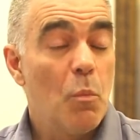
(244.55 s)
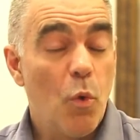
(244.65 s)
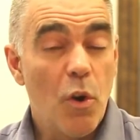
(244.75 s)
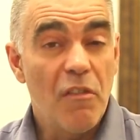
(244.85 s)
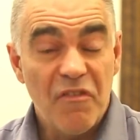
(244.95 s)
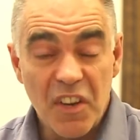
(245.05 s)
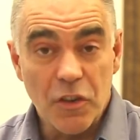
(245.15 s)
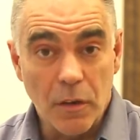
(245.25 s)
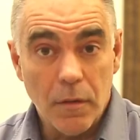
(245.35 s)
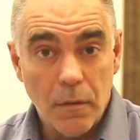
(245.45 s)
more
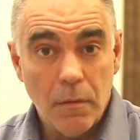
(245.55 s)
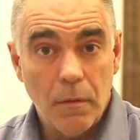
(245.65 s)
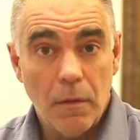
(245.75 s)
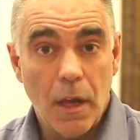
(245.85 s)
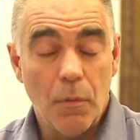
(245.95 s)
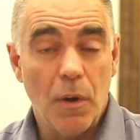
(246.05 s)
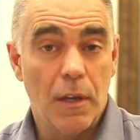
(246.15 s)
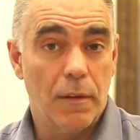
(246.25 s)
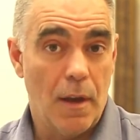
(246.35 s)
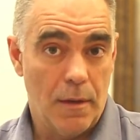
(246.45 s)
efficient at
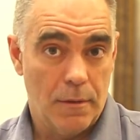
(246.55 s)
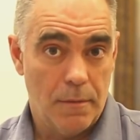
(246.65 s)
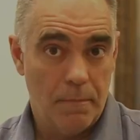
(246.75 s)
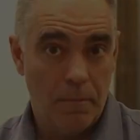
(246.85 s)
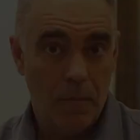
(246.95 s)
what it does.